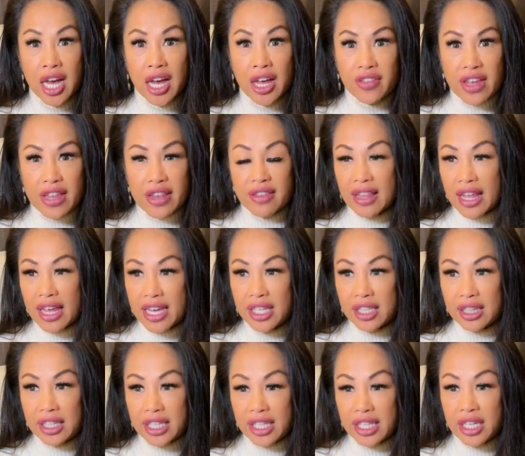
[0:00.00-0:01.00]
then
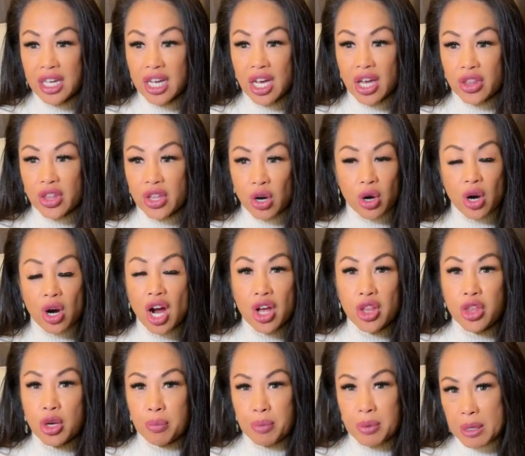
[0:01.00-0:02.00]
likely there are
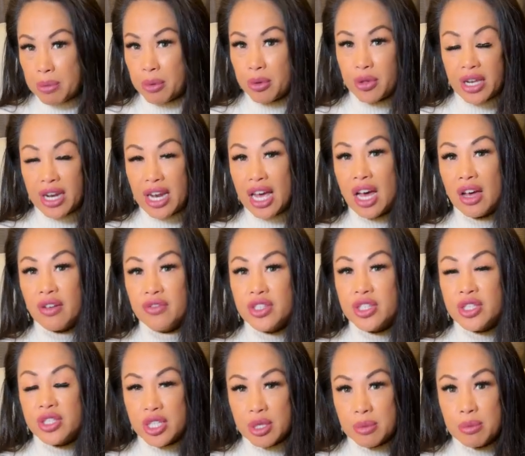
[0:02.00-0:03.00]
other people that have
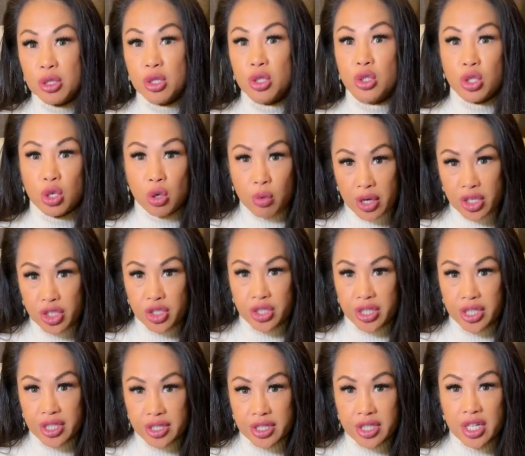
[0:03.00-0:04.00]
similar
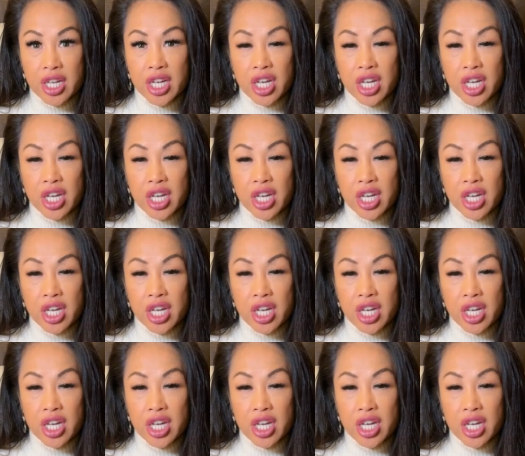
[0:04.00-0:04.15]
questions.